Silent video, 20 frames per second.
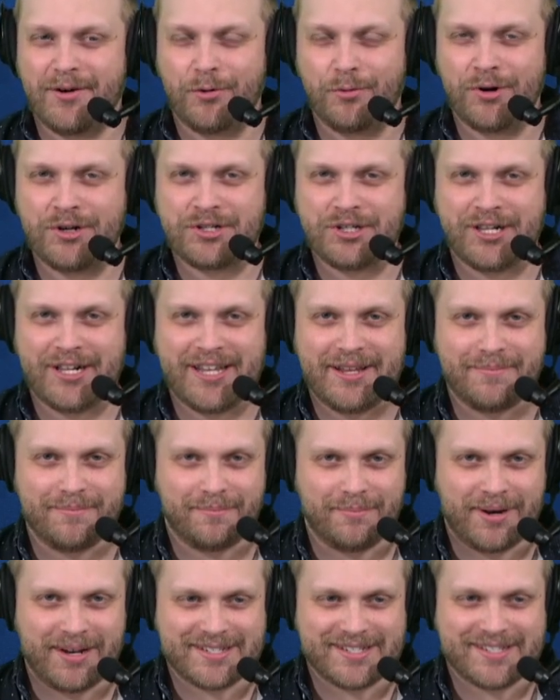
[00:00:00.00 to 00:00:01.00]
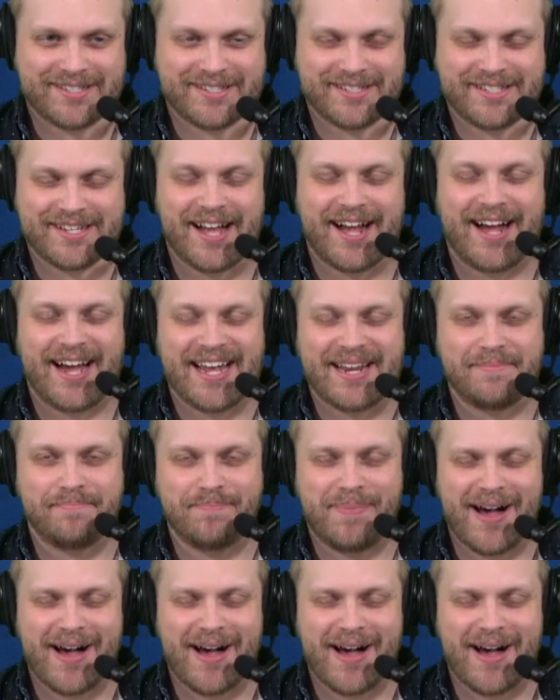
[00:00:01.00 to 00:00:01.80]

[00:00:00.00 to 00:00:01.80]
originally must sign.